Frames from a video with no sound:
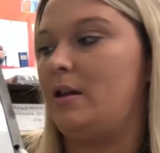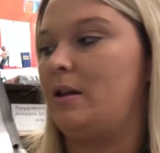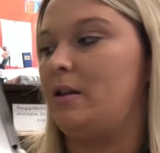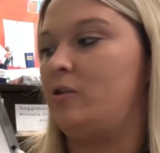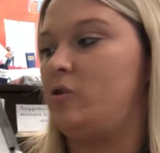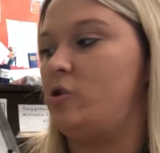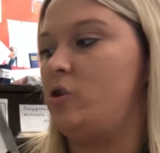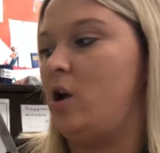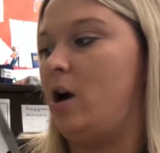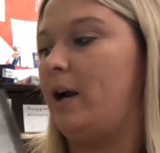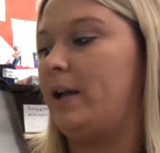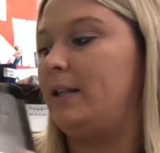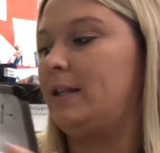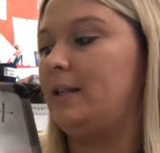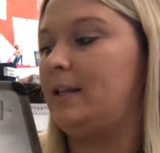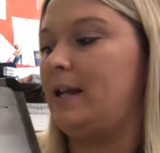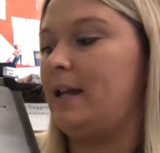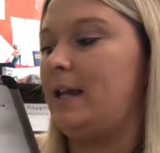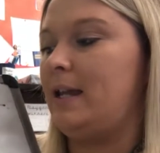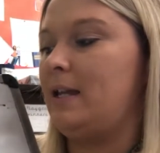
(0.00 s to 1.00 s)

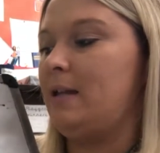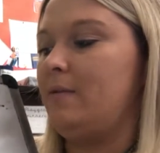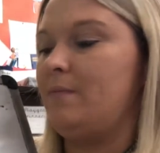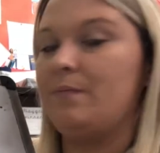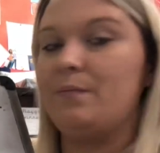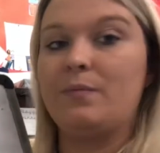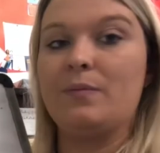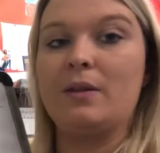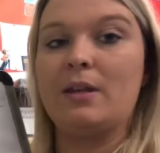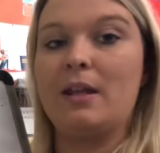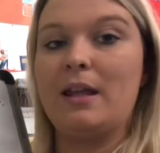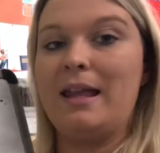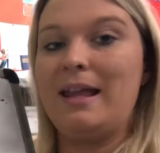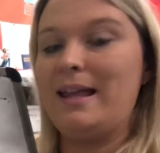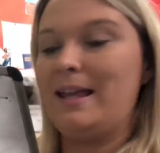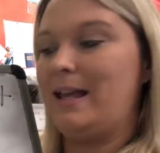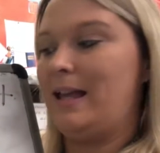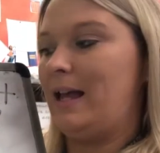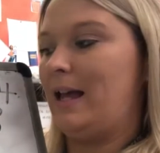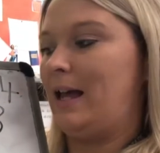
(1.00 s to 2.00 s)
19,
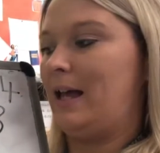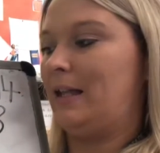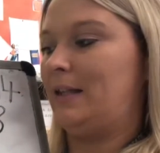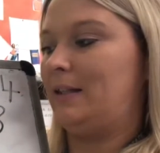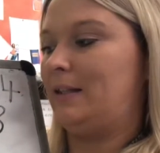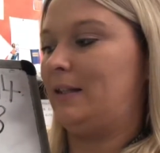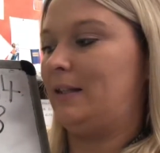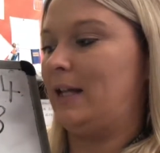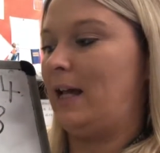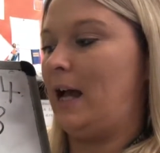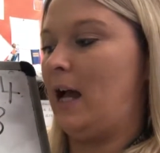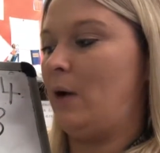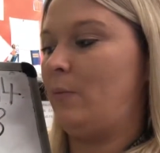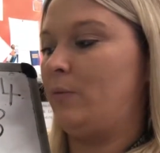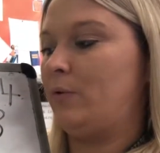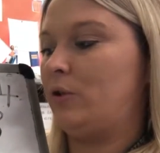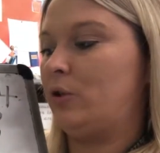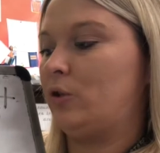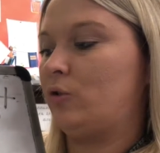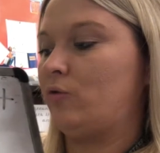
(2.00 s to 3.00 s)
a
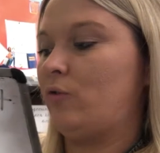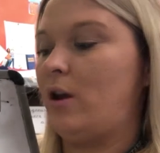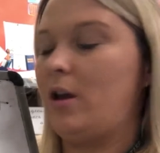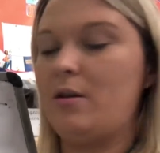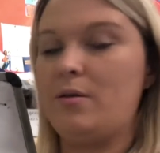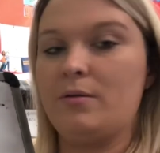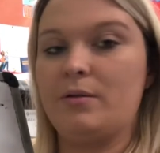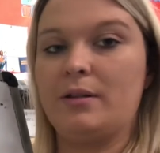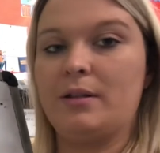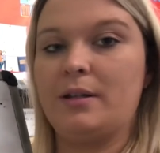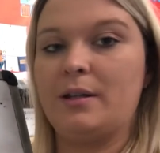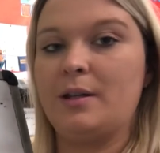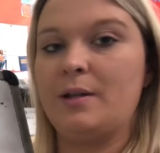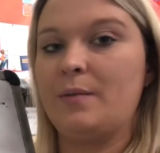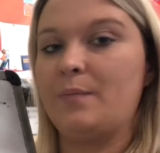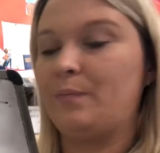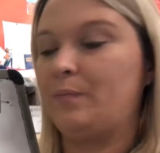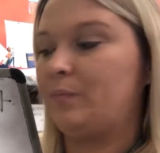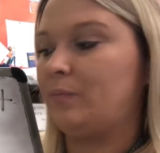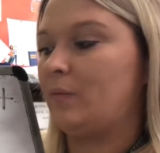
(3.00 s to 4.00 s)
downward stroke,
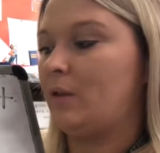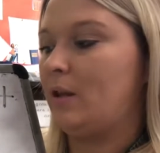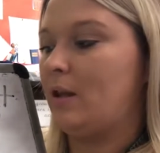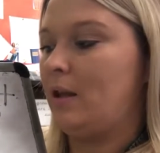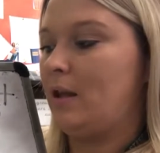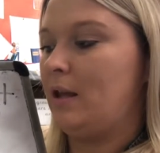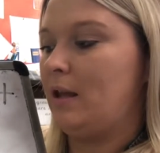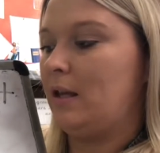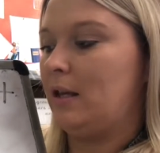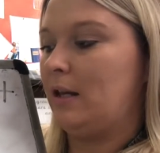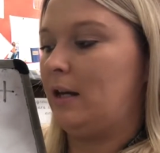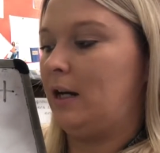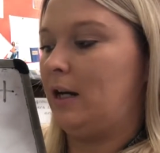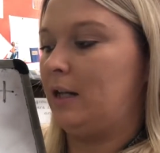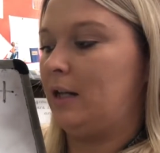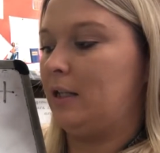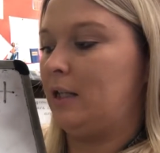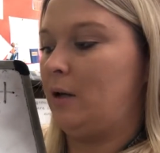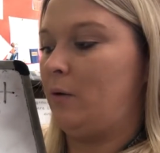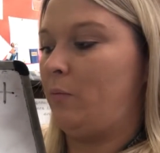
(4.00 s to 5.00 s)

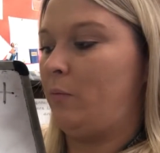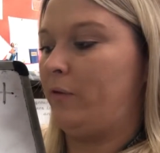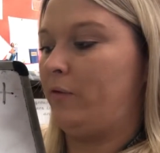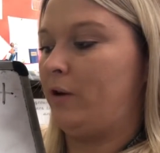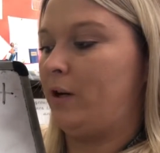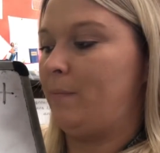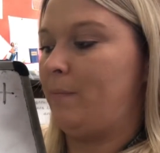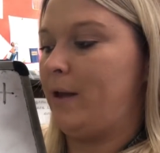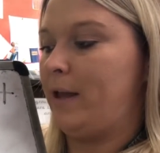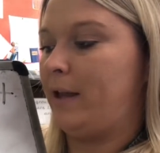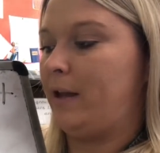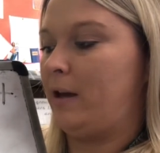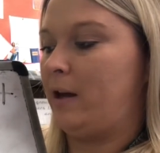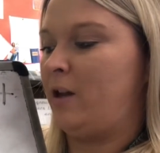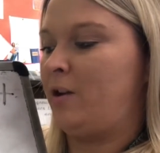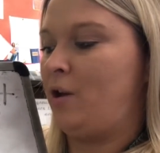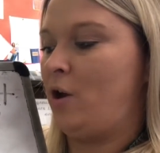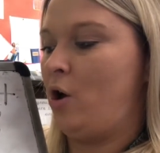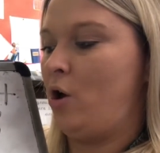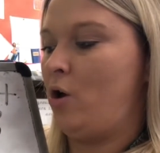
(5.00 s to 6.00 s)
and then we're going to make
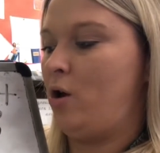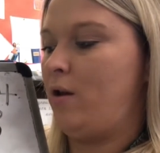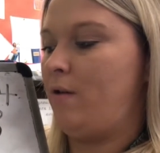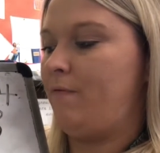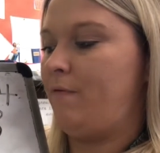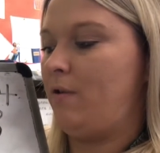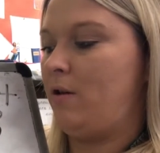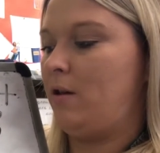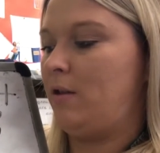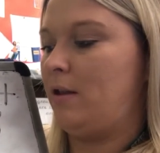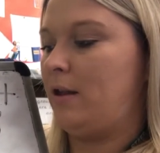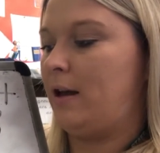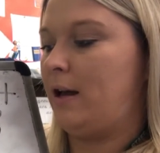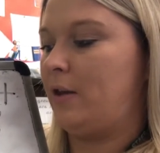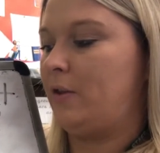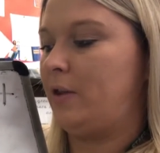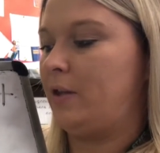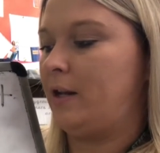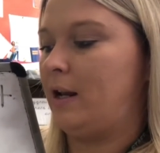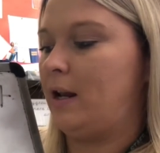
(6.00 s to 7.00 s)
an oval
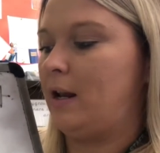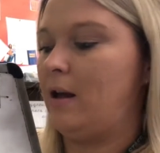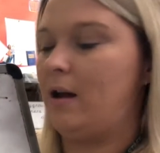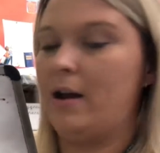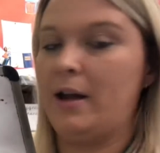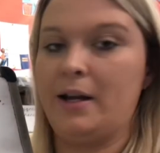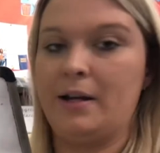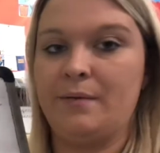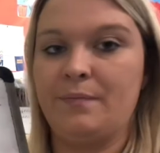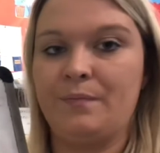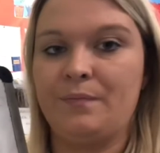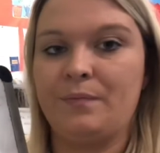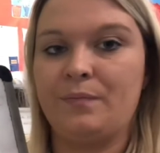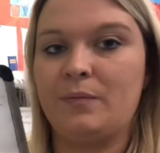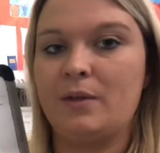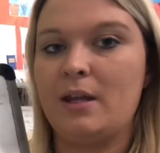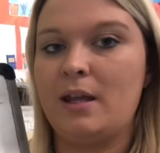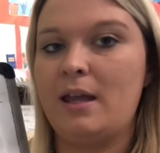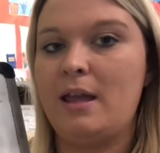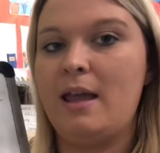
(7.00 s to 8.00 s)
and then a line.
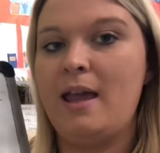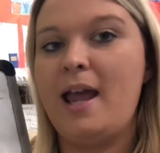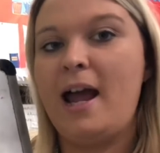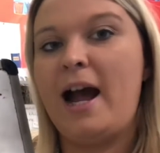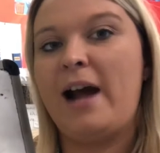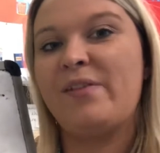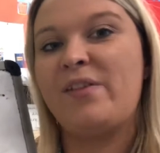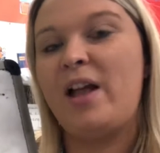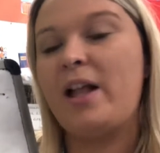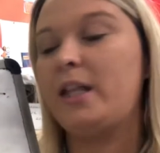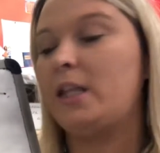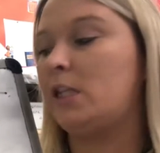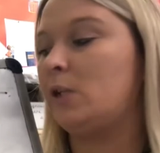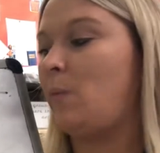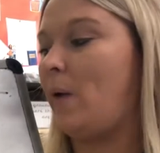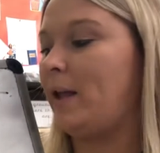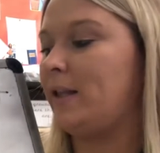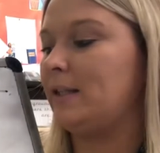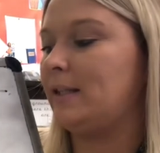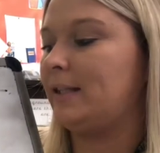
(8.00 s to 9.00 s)
And then
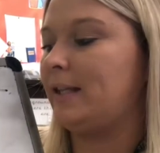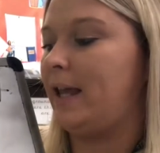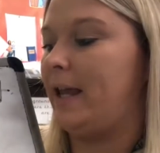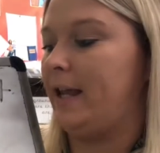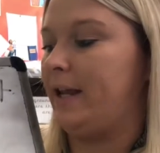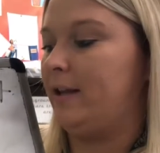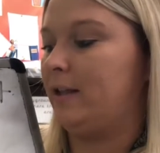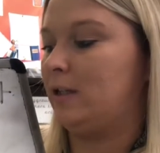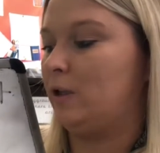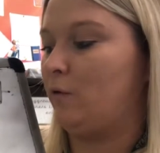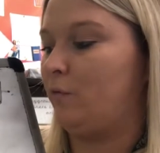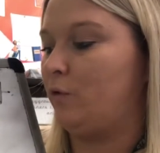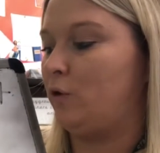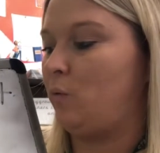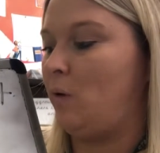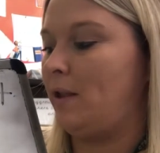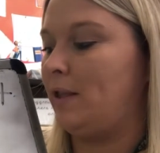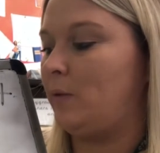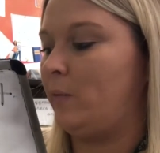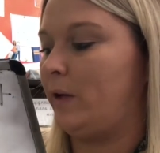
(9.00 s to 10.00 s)
20, so for
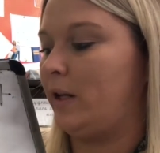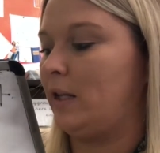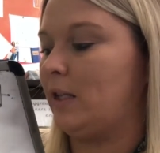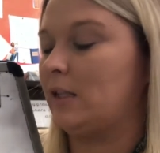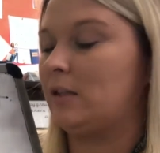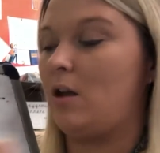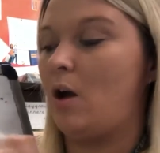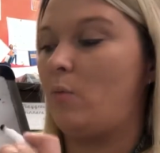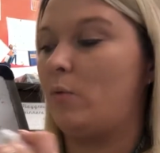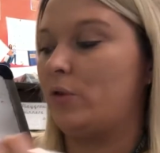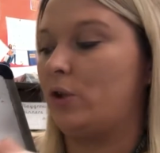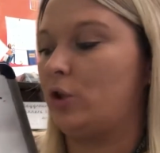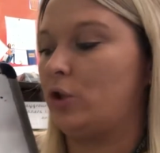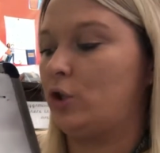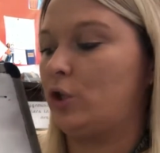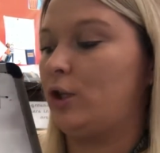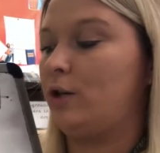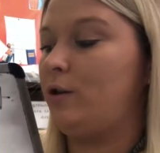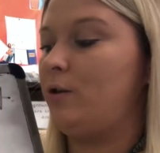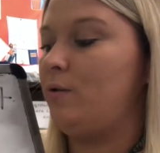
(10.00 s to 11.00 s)
20 we're going to start with a
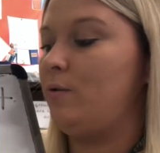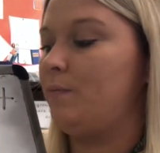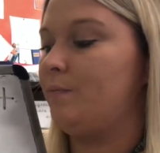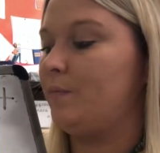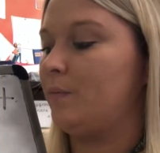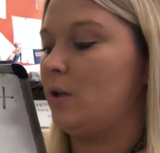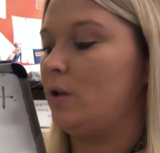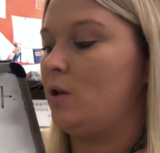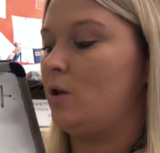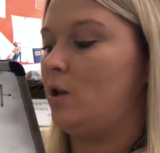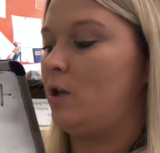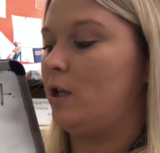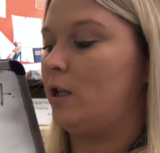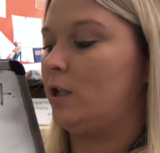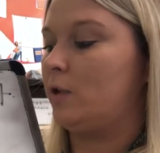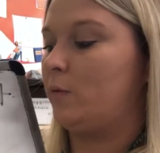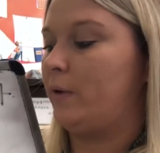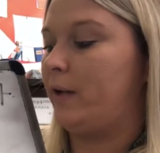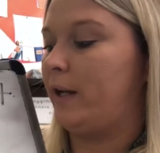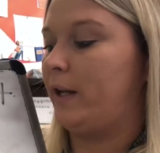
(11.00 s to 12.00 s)
2,
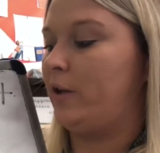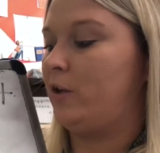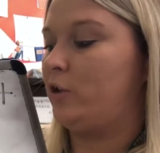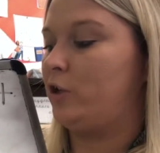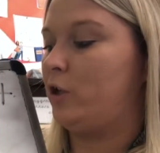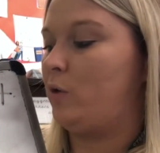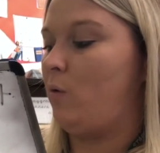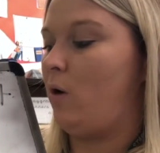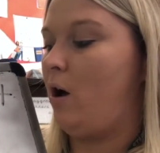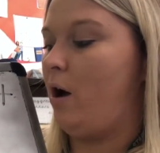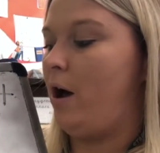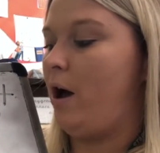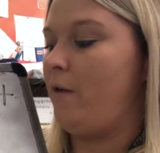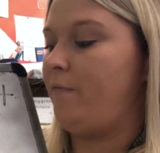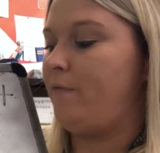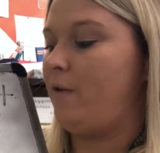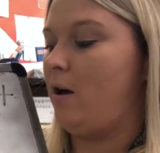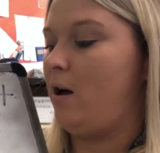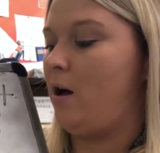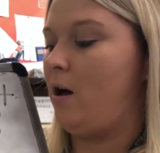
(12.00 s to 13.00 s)
so we're going to do
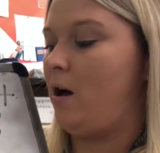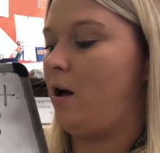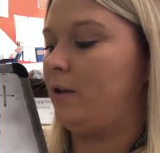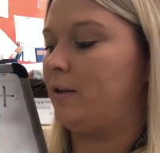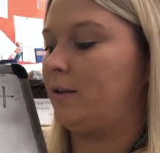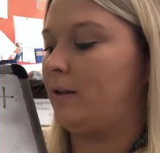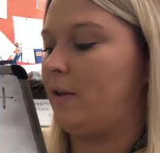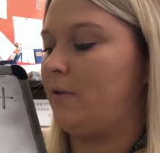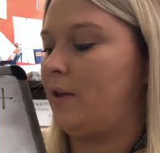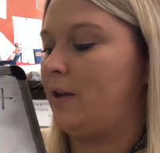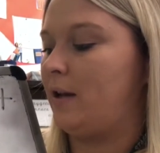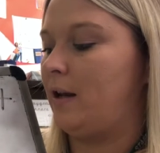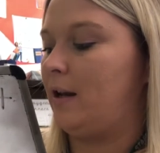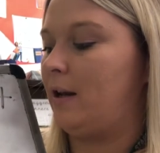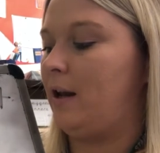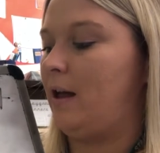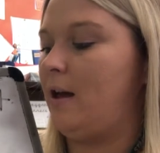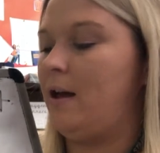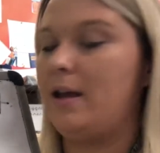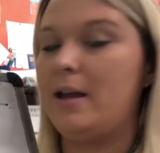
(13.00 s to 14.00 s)
half a heart and then a
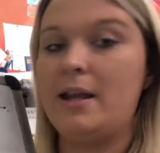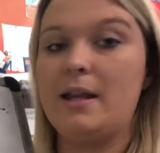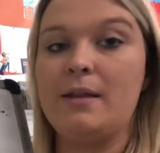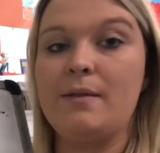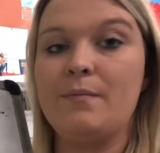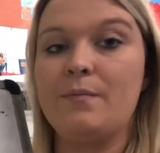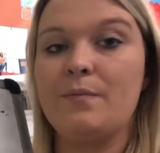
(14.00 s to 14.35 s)
line,